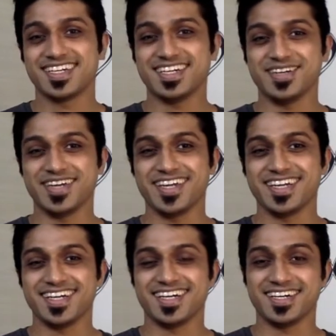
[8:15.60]
Okay?
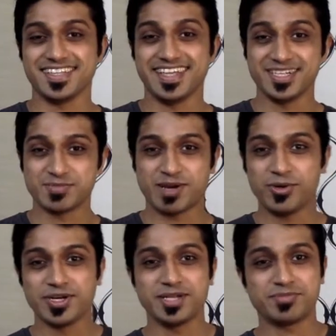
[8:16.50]
There is
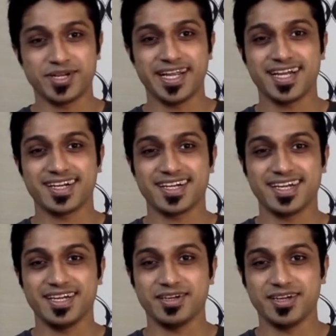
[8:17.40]
power in praying
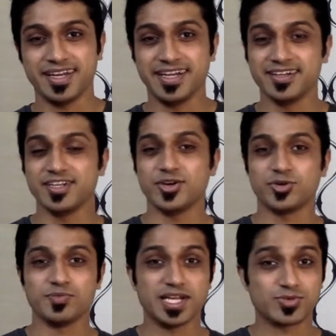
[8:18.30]
hidden in your
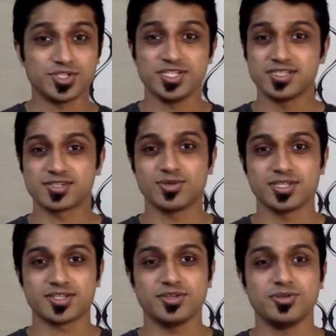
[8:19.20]
room. That's what Jesus told us
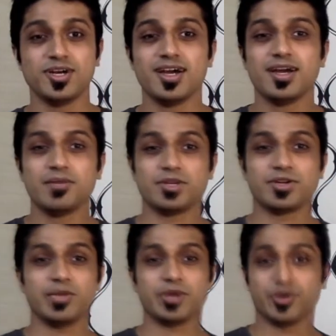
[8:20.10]
to do. But
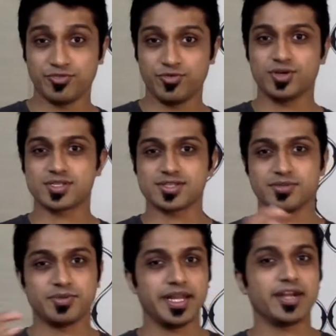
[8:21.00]
today we're going to focus on
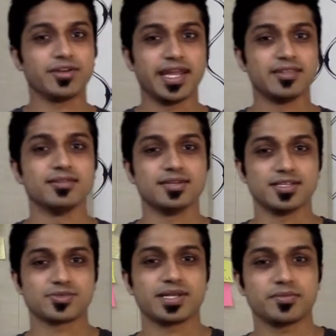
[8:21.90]
praying together
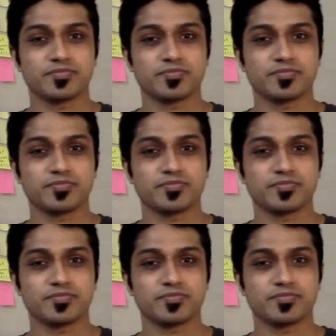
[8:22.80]
as well.